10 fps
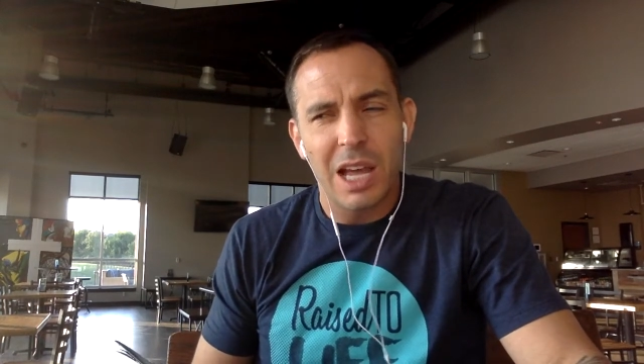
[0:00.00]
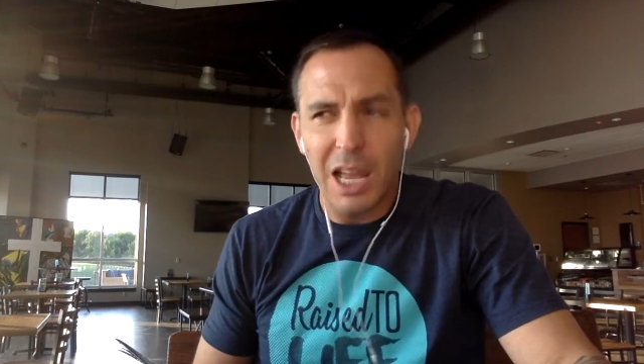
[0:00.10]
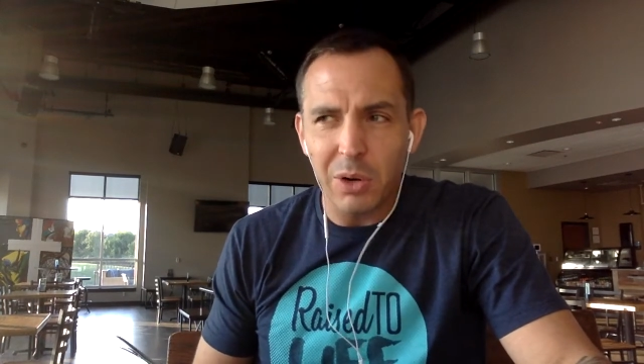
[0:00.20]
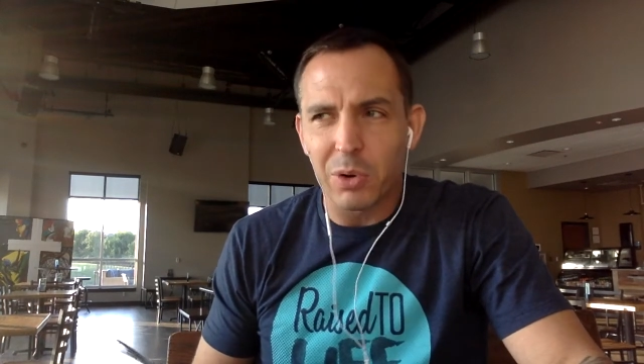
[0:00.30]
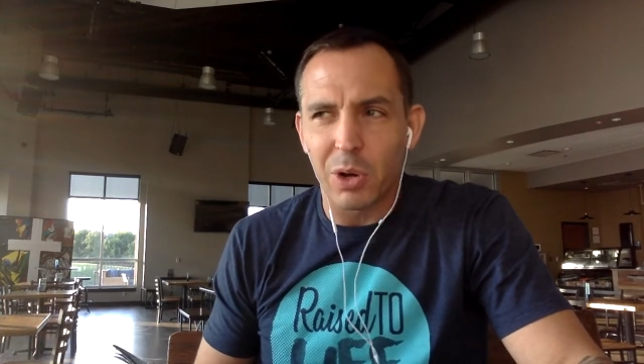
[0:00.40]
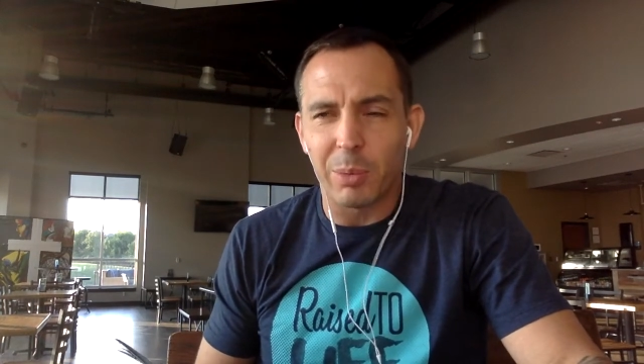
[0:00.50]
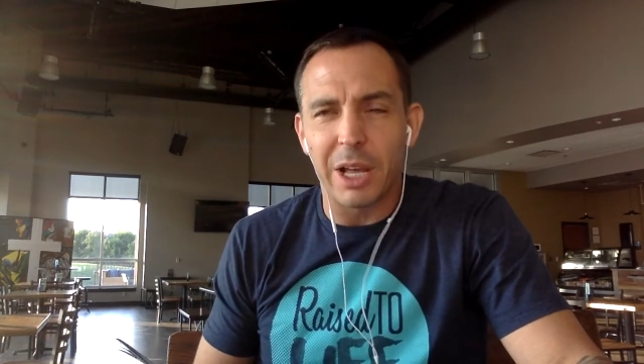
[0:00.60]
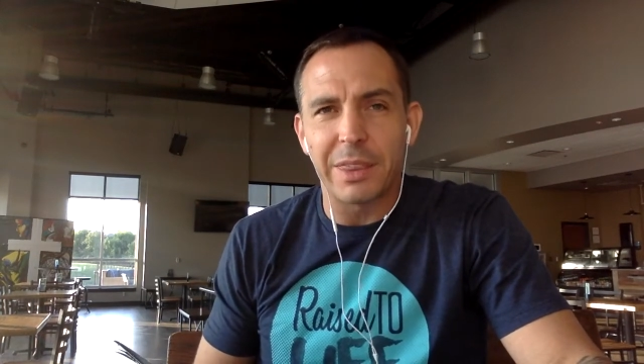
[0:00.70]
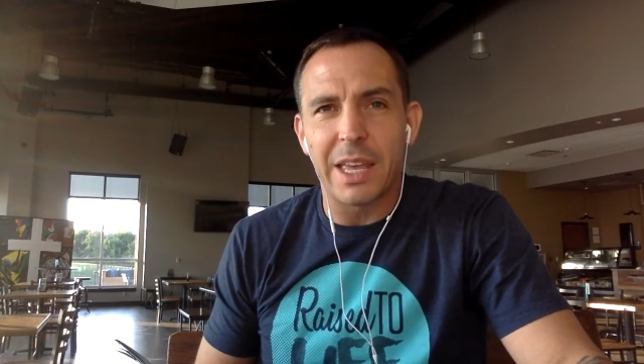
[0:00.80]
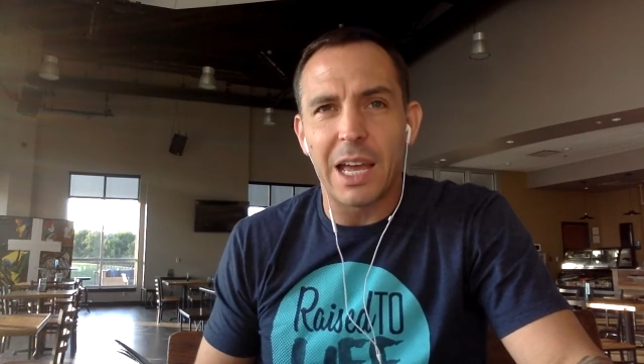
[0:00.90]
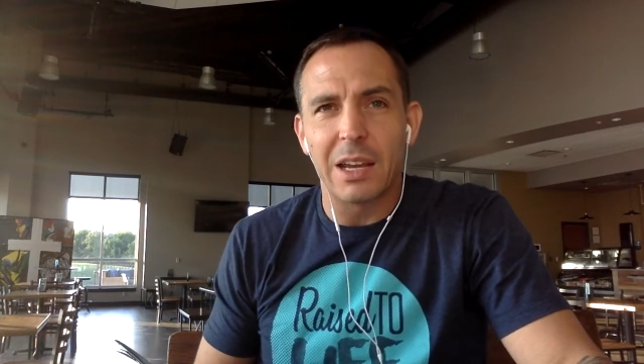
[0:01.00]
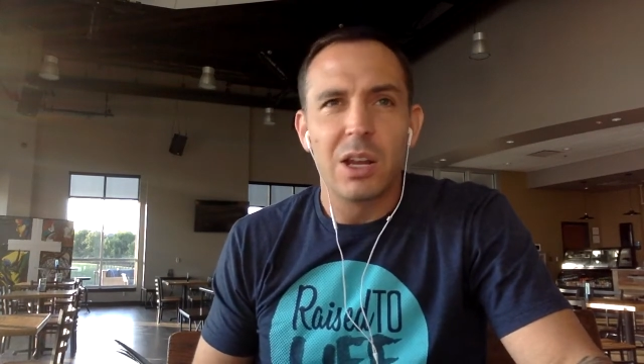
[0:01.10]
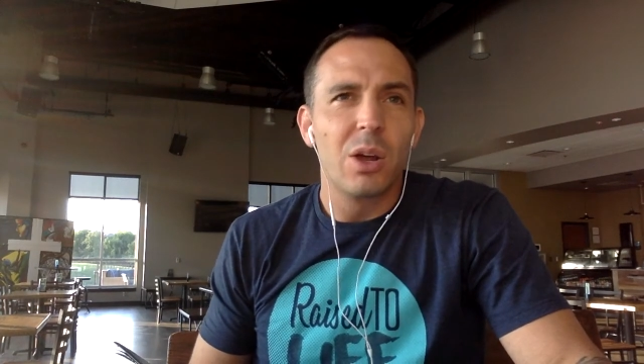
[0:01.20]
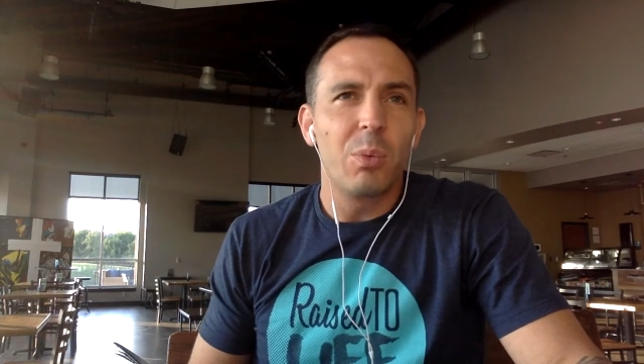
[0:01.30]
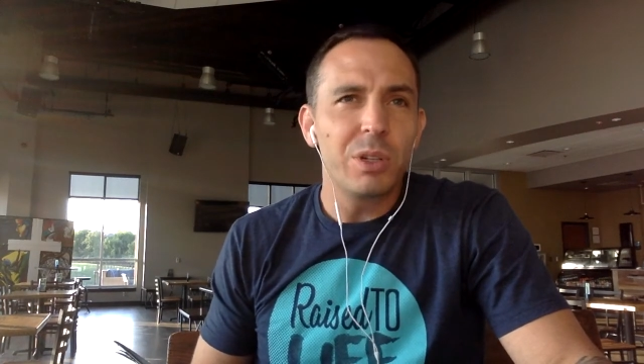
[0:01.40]
I don't know about that.
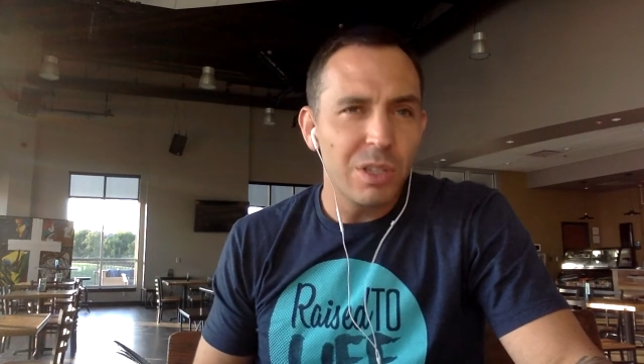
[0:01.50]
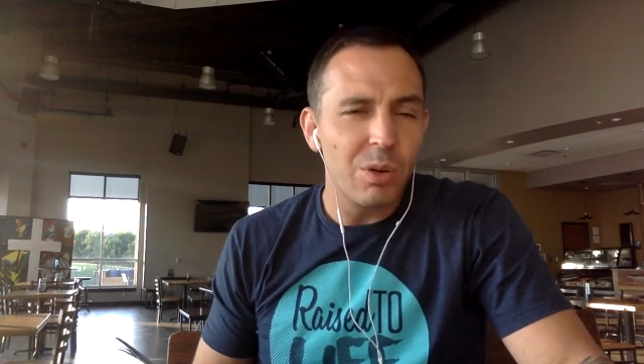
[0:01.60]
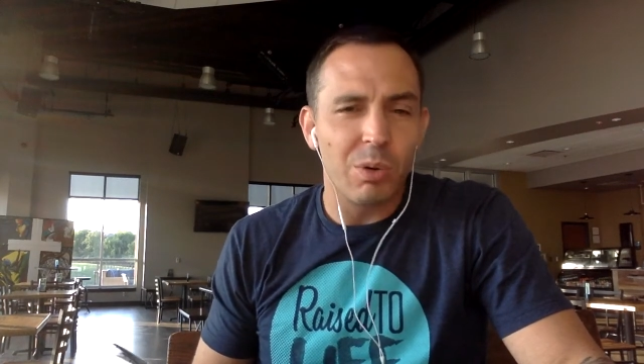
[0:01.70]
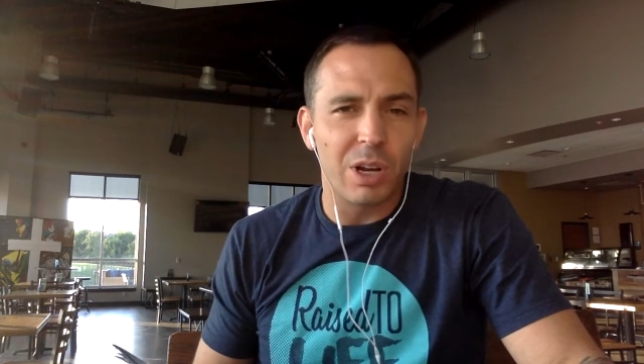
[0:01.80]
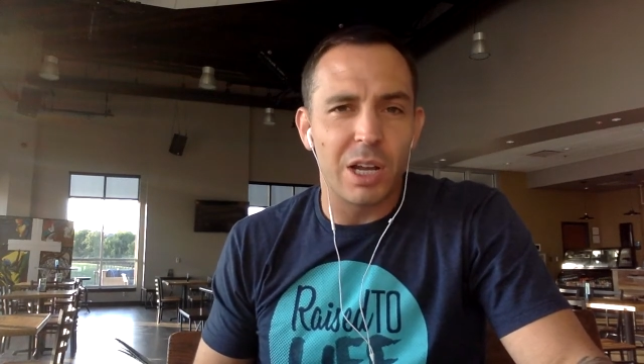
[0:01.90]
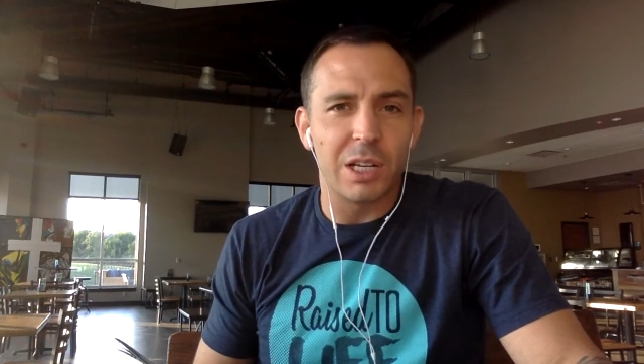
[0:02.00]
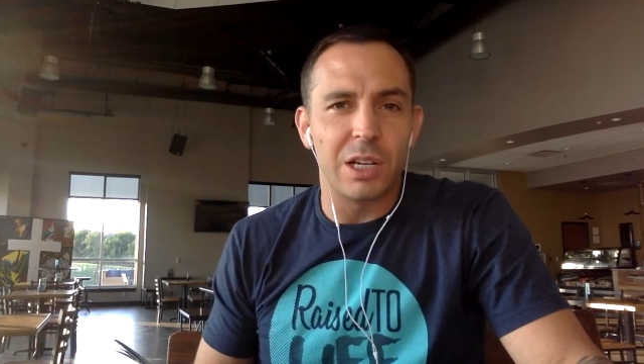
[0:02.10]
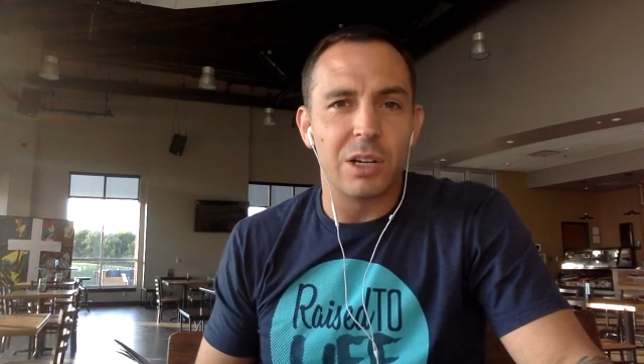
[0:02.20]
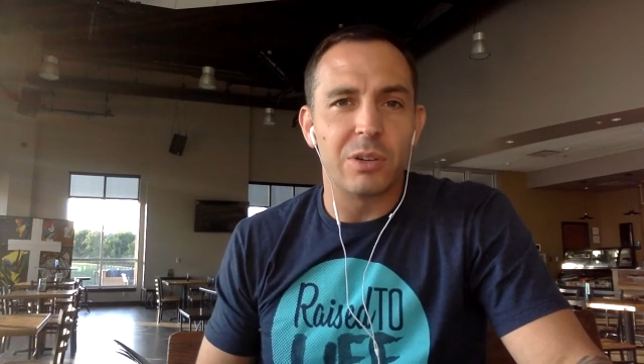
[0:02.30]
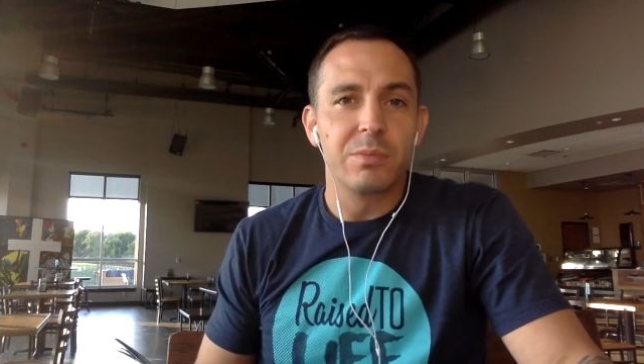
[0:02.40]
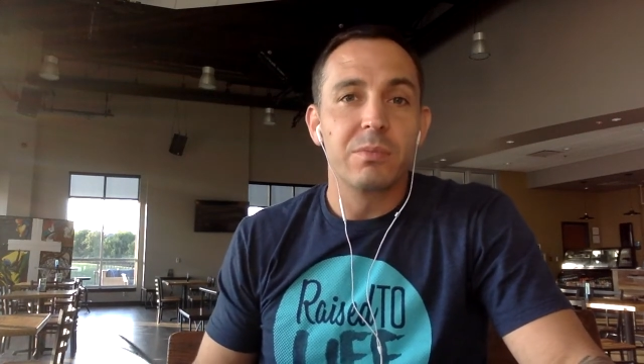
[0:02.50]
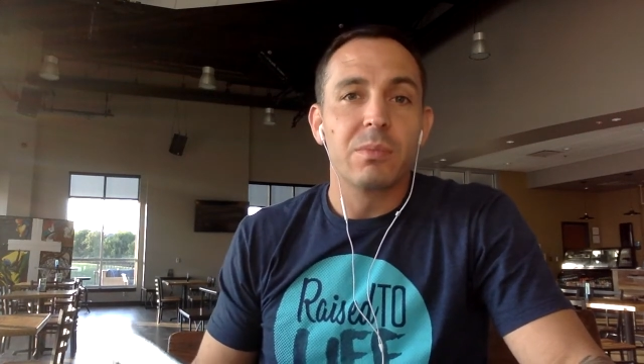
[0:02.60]
What's going on here?